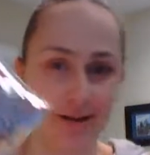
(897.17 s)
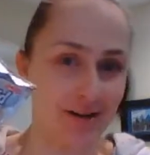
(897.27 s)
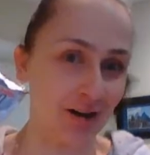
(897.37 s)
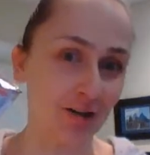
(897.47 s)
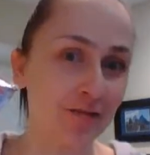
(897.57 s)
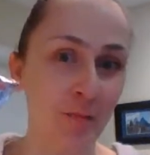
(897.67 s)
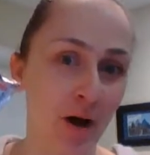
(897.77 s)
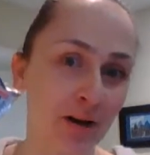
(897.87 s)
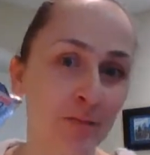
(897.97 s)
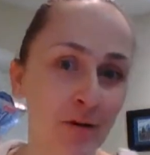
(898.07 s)
cut off the
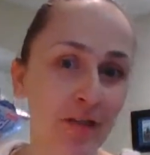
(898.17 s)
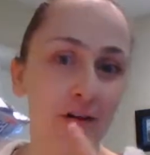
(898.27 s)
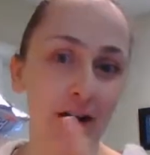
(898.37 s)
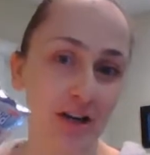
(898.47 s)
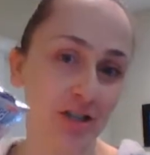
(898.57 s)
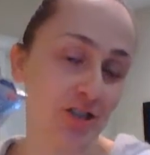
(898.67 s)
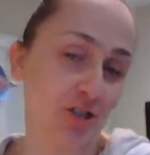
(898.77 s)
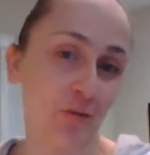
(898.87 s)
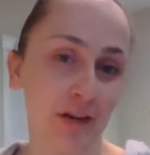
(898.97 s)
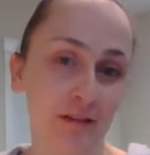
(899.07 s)
bottom without actually
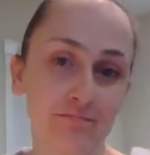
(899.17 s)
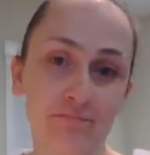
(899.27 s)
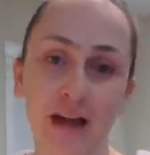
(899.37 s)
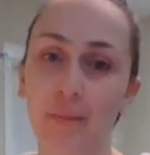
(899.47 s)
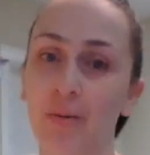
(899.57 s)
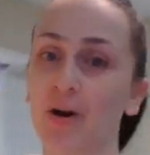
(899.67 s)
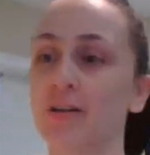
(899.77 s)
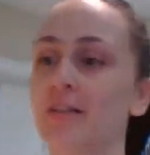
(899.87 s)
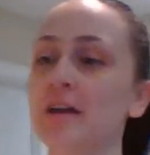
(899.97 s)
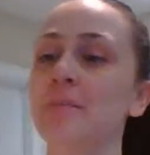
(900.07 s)
showing that part
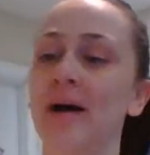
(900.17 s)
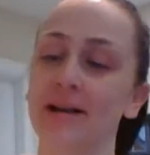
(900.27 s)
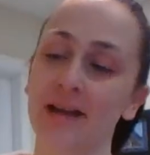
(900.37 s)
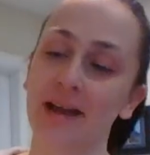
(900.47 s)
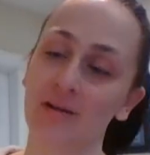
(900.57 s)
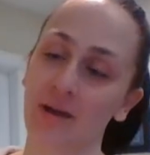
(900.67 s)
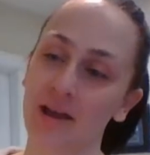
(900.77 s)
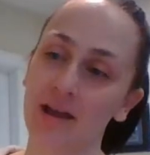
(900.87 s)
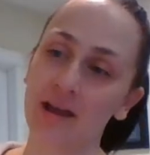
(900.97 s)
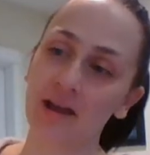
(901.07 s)
of it. But anyway,